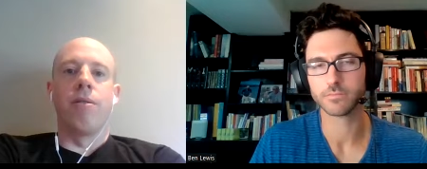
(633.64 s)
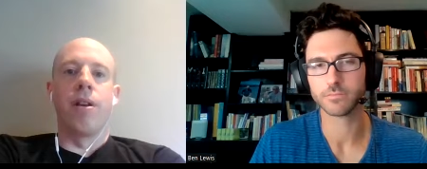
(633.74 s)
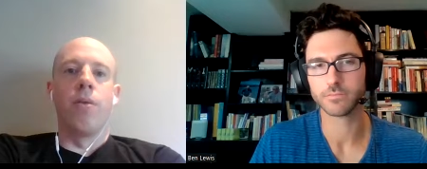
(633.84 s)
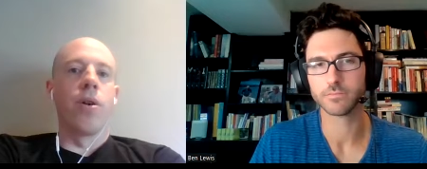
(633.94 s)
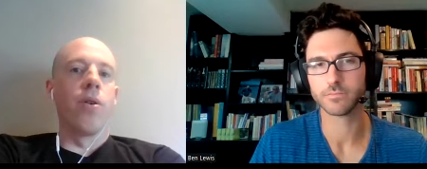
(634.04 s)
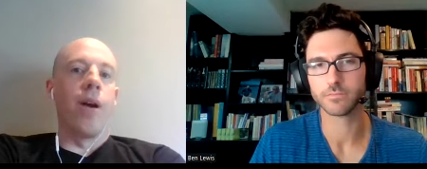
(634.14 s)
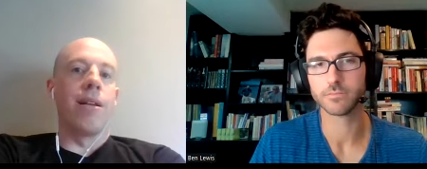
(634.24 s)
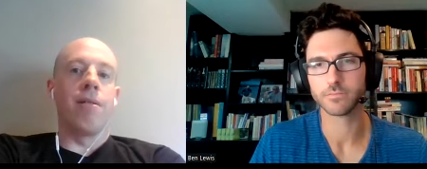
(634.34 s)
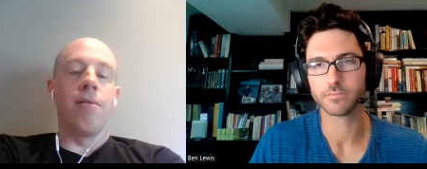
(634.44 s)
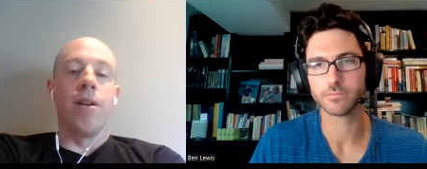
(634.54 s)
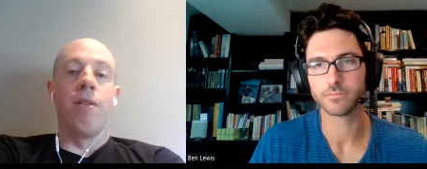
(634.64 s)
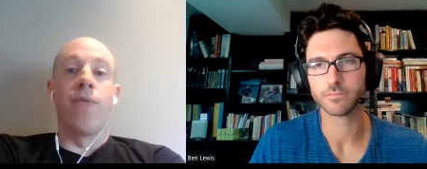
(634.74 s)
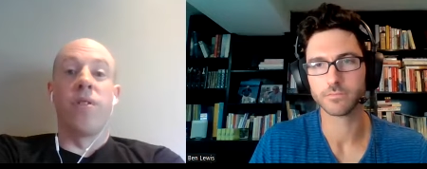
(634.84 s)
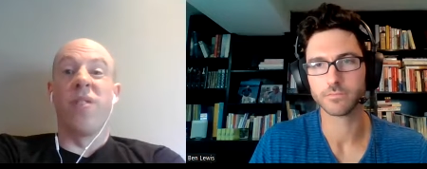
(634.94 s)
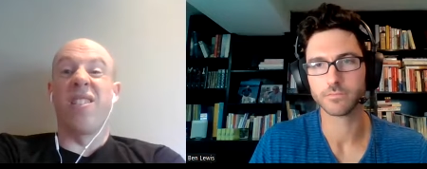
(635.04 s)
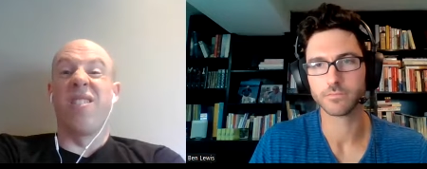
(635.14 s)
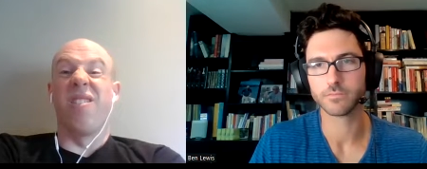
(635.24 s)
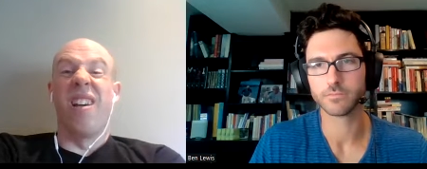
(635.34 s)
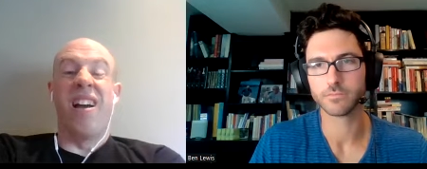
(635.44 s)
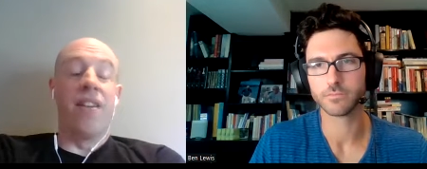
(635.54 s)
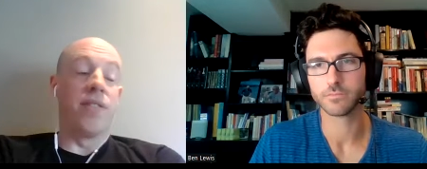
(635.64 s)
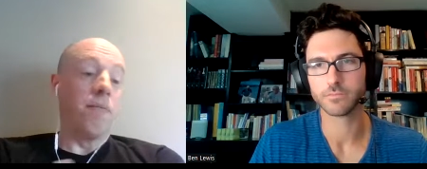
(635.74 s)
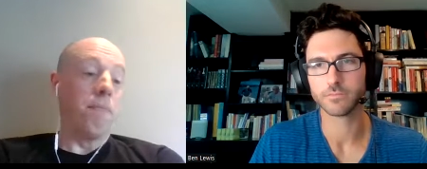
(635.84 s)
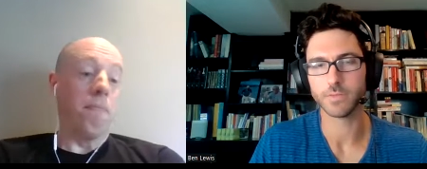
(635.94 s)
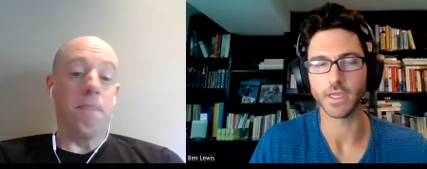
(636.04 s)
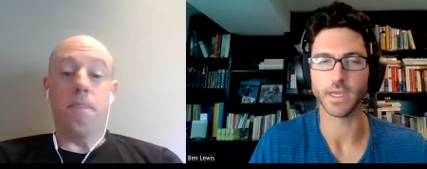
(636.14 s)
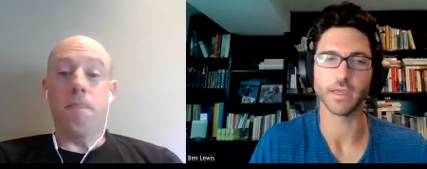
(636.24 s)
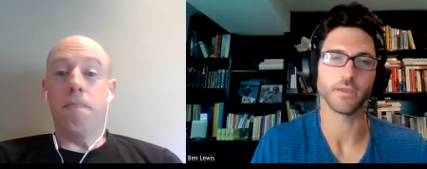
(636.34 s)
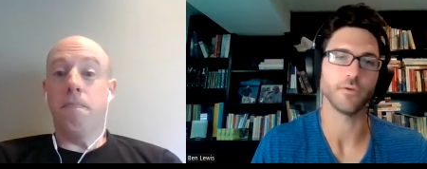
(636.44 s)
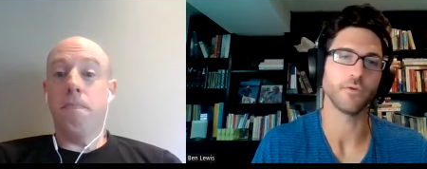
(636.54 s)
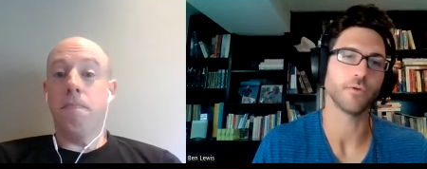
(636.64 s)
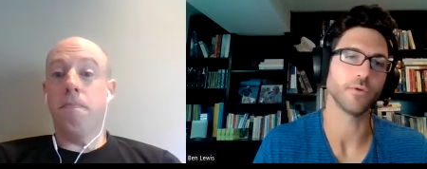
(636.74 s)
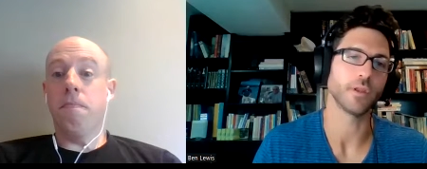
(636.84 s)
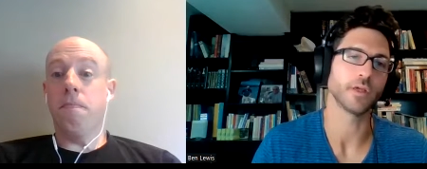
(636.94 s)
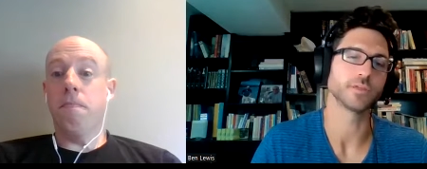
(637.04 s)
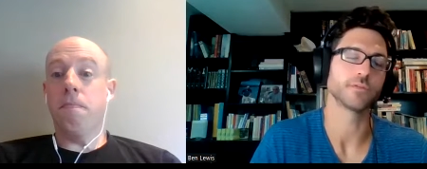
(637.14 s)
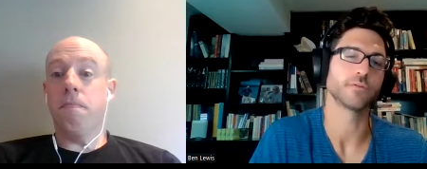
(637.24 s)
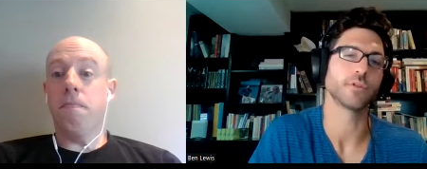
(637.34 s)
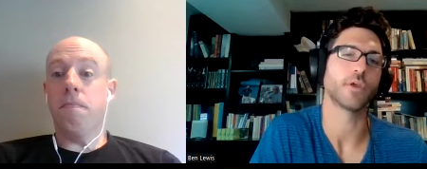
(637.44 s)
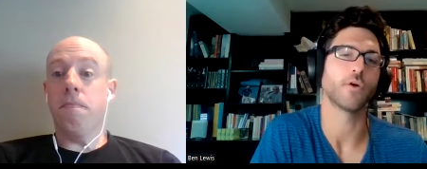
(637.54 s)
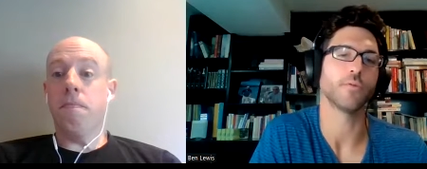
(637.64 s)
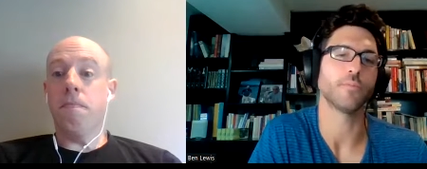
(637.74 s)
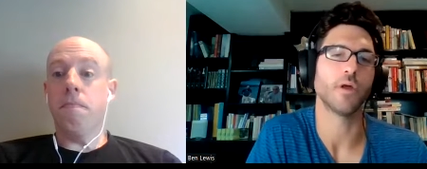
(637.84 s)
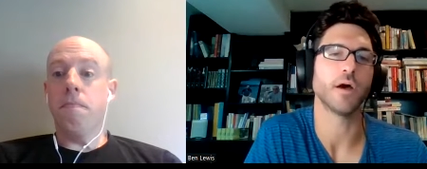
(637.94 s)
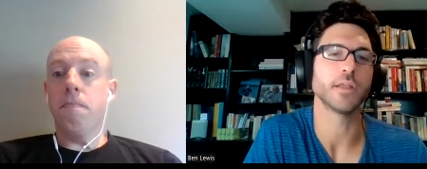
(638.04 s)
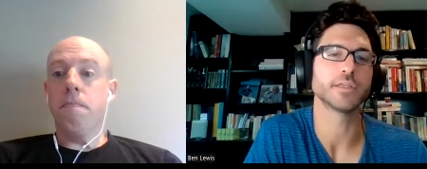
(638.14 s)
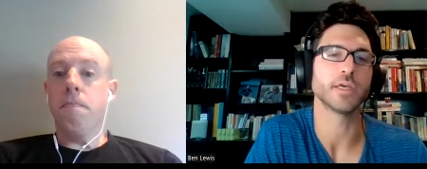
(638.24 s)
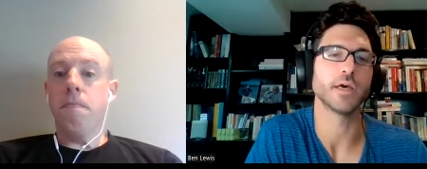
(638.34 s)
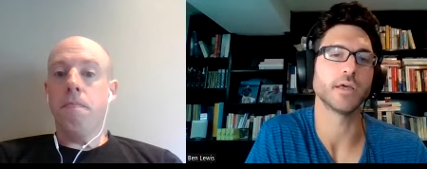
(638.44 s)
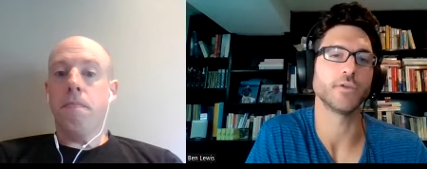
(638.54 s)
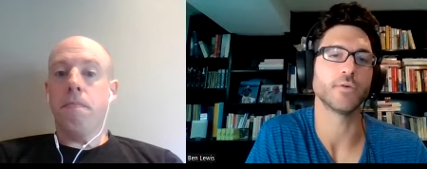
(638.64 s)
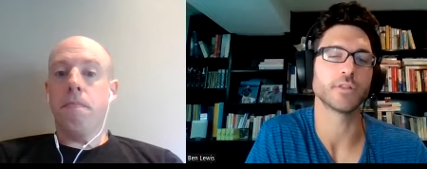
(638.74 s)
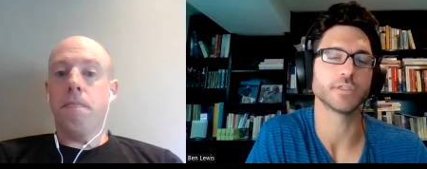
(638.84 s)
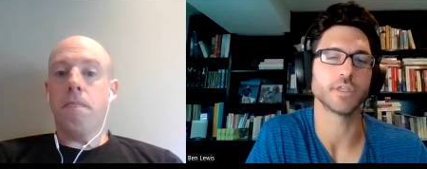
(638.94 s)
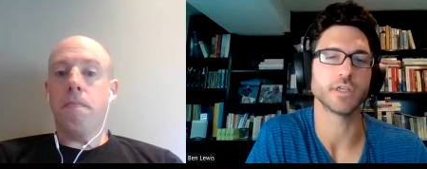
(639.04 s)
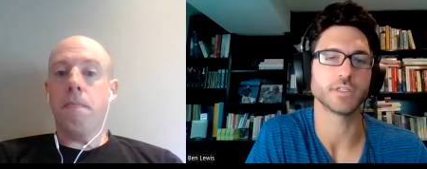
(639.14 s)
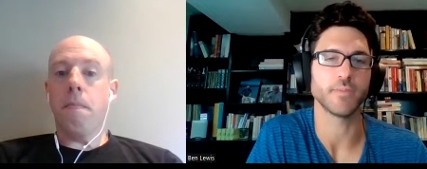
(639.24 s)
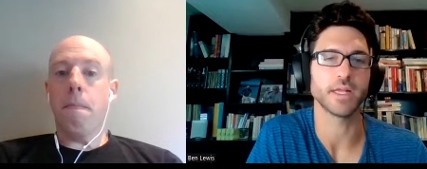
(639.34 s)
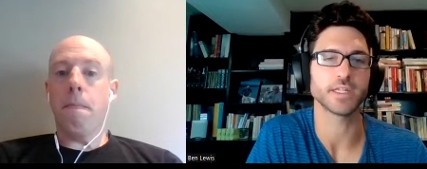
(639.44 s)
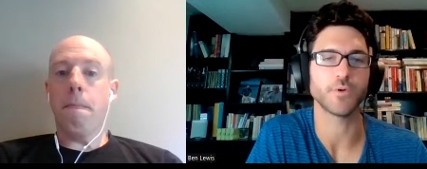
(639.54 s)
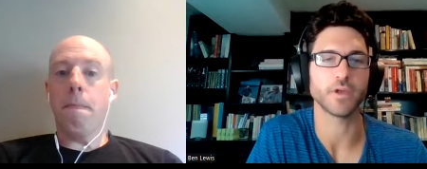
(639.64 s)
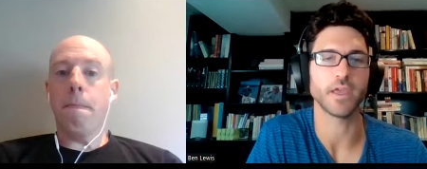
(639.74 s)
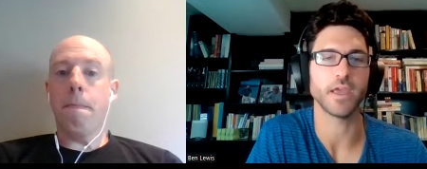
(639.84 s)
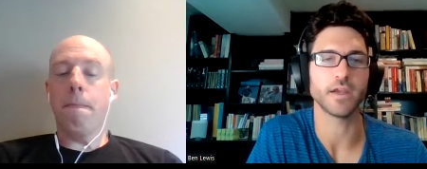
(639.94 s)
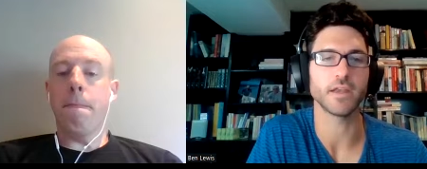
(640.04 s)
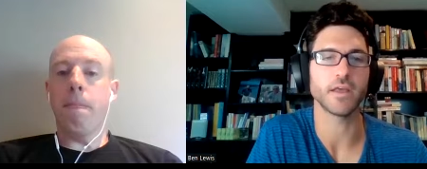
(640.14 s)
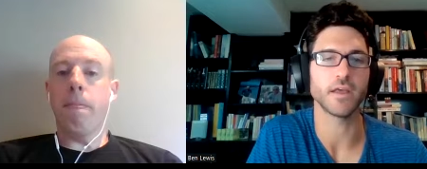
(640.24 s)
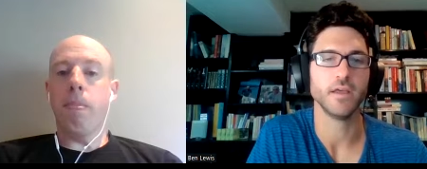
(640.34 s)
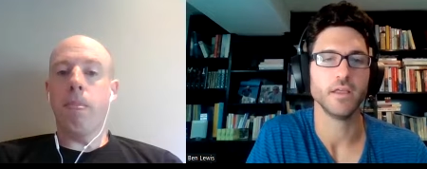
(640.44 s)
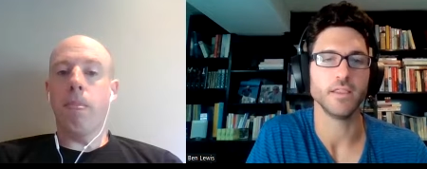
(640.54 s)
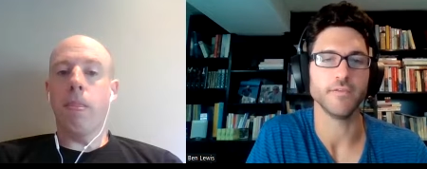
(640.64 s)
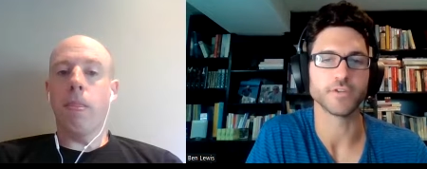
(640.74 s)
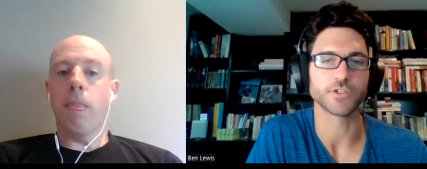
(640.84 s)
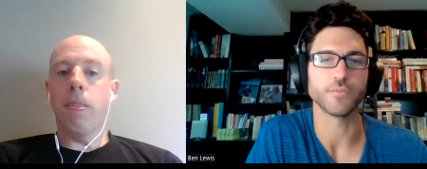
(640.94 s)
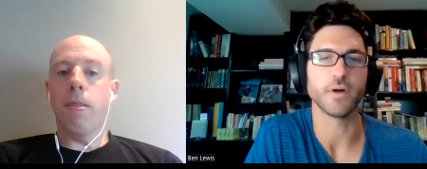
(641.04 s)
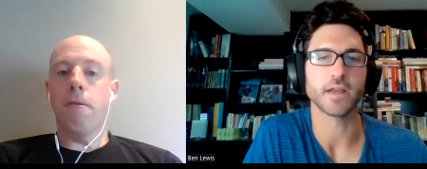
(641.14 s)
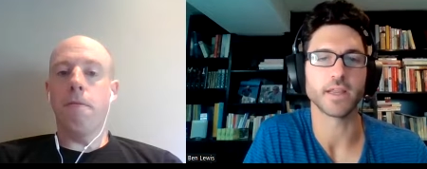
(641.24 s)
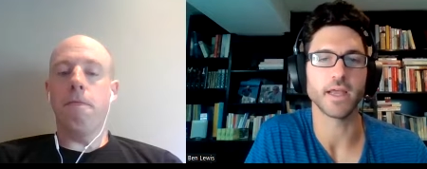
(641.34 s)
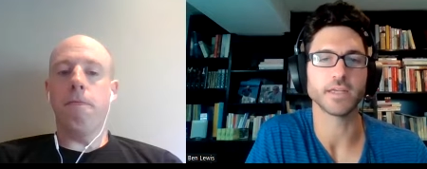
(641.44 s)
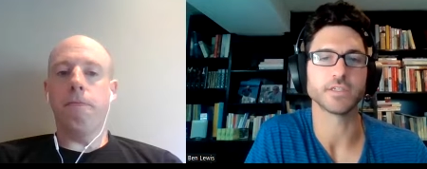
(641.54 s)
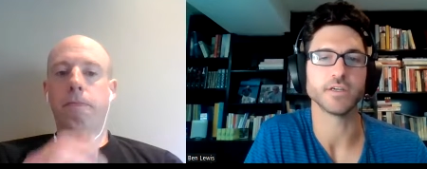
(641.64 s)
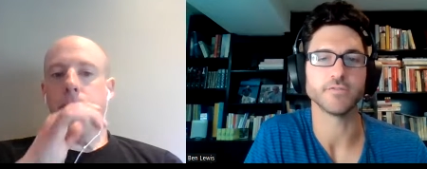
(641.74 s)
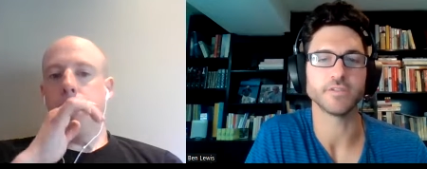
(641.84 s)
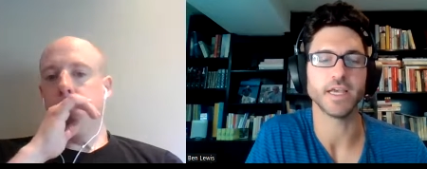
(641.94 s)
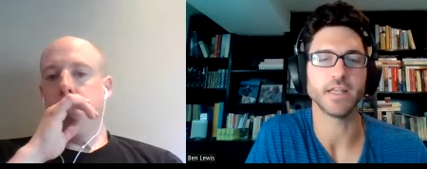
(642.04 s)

Speaker 1: going to regret, you know, for the
Speaker 2: rest of their lives. Yeah, you you would uh, certainly hope not. Uh, you are listening to Matchpoint Canada, the official podcast of